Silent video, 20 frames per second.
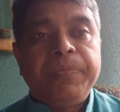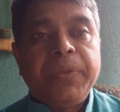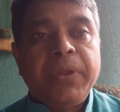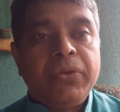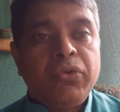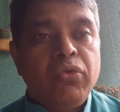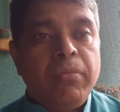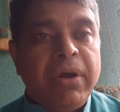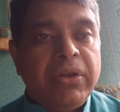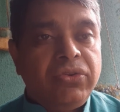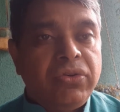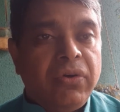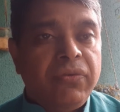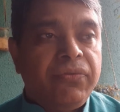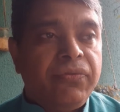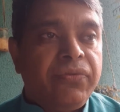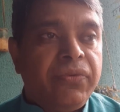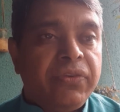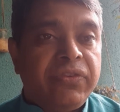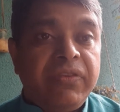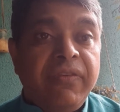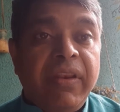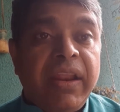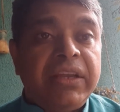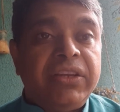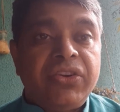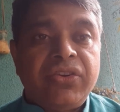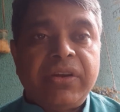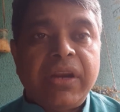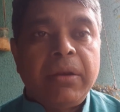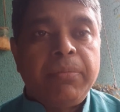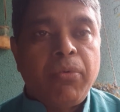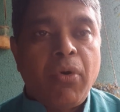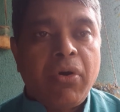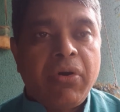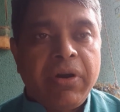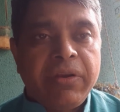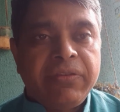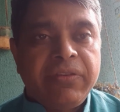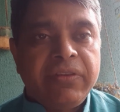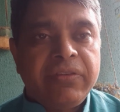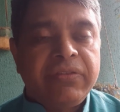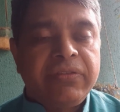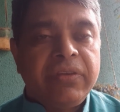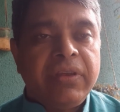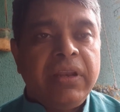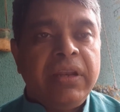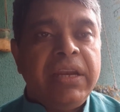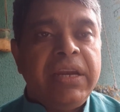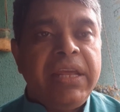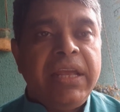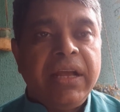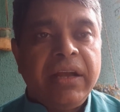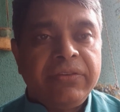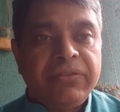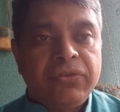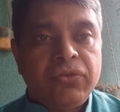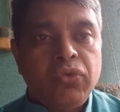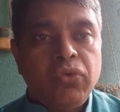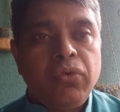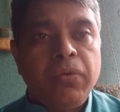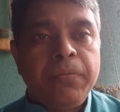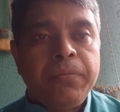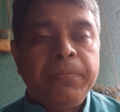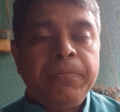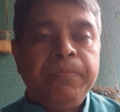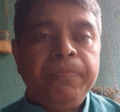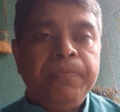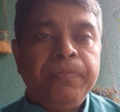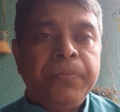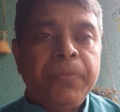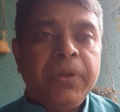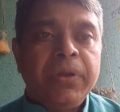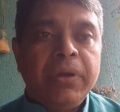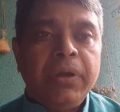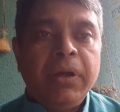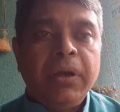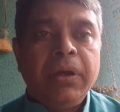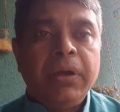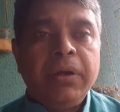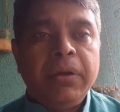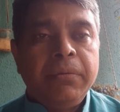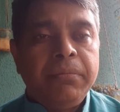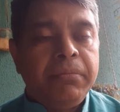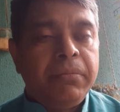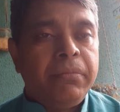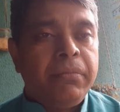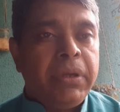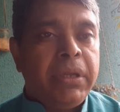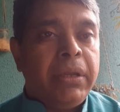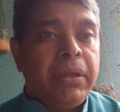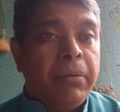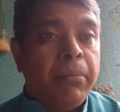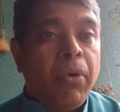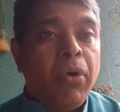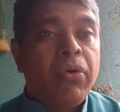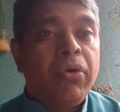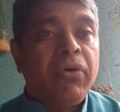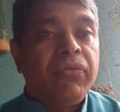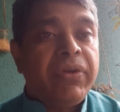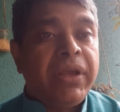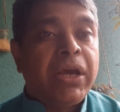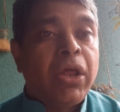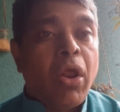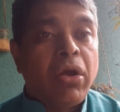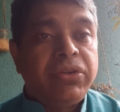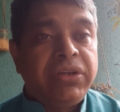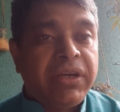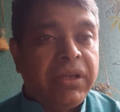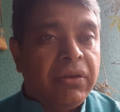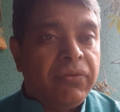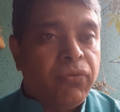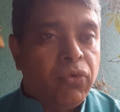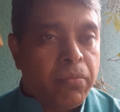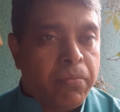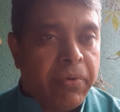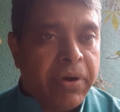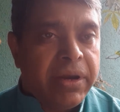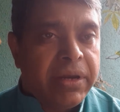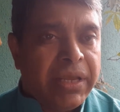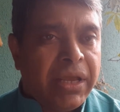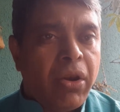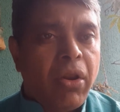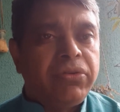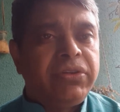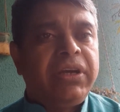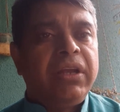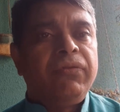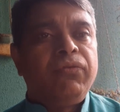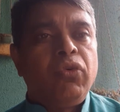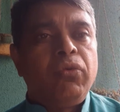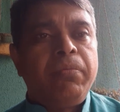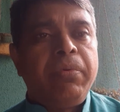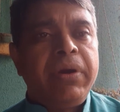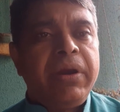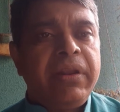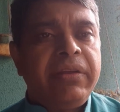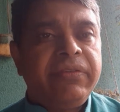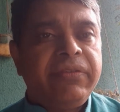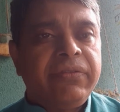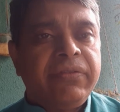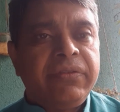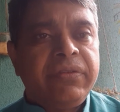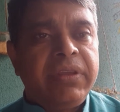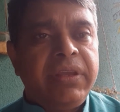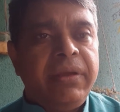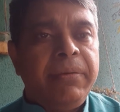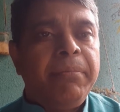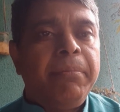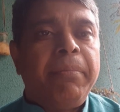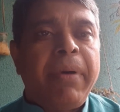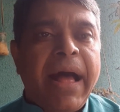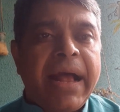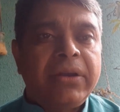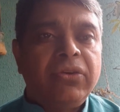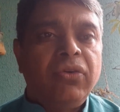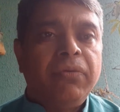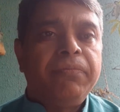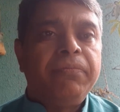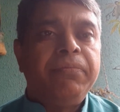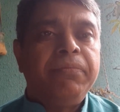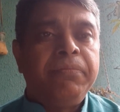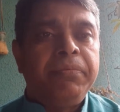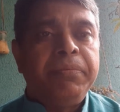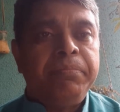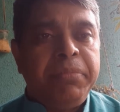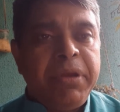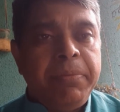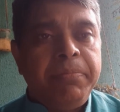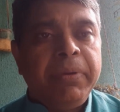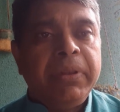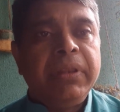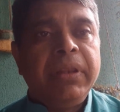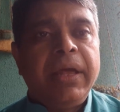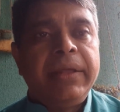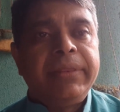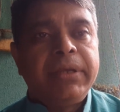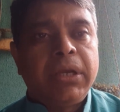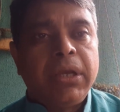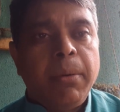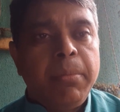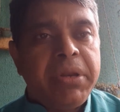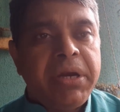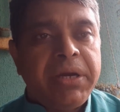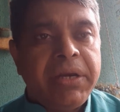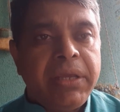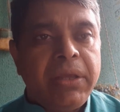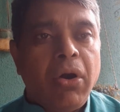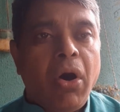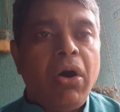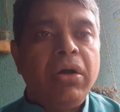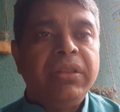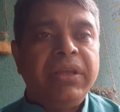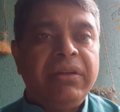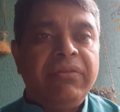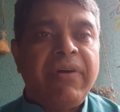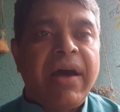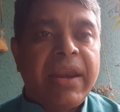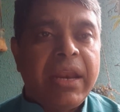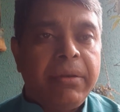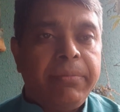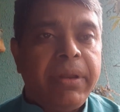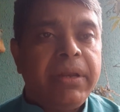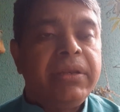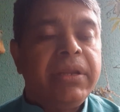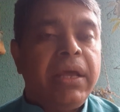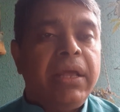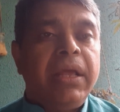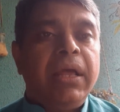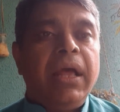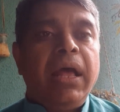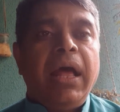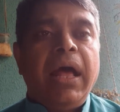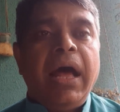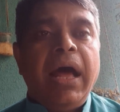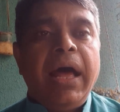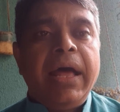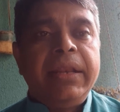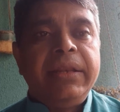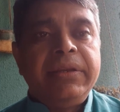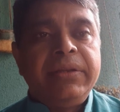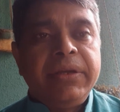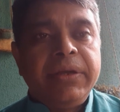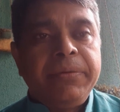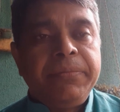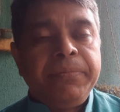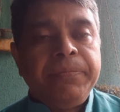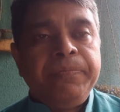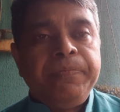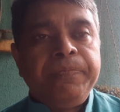civilizational progress is leading us to uh, more of ecological footprint. Ecological footprint is the impact of people and the community on the environment, and the